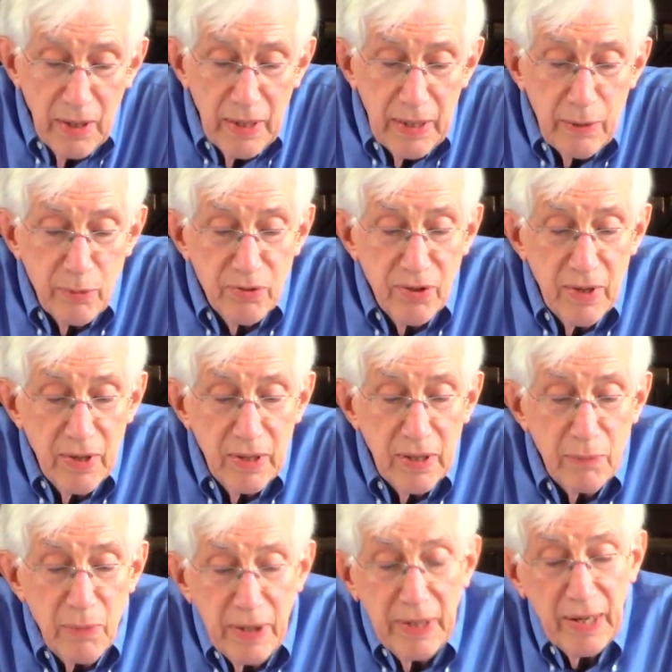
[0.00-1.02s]
he was
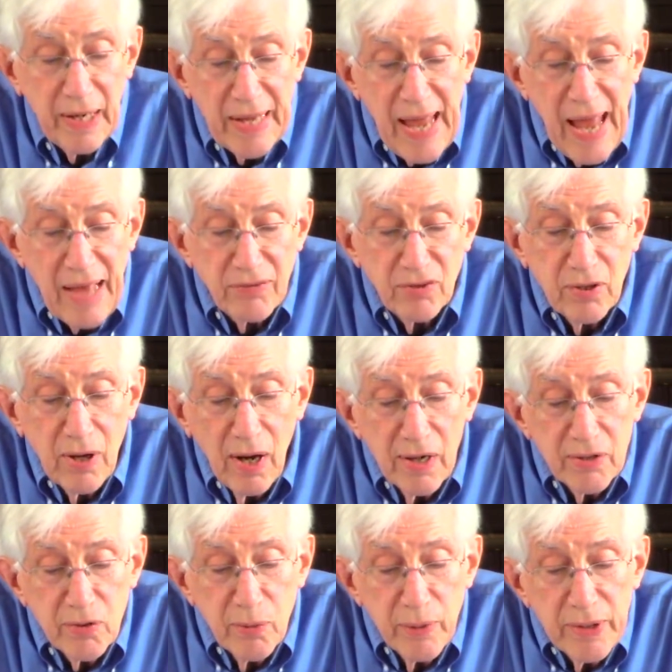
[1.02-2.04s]
immediately asked
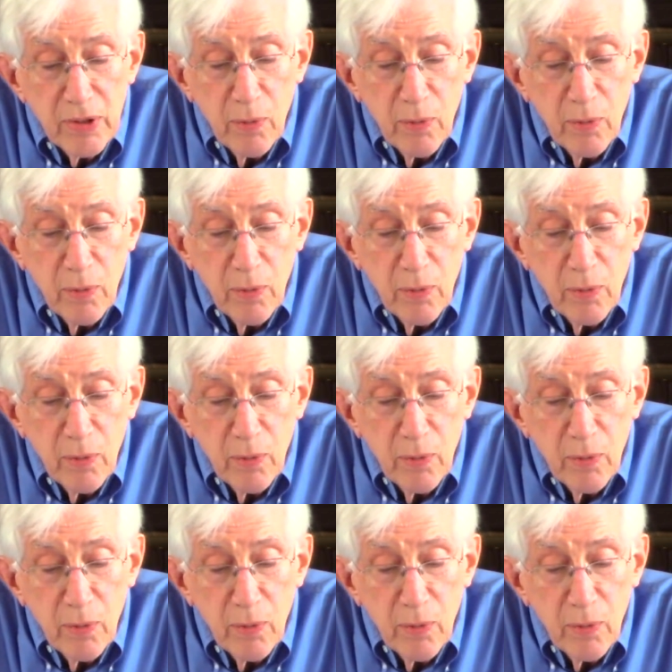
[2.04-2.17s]
concrete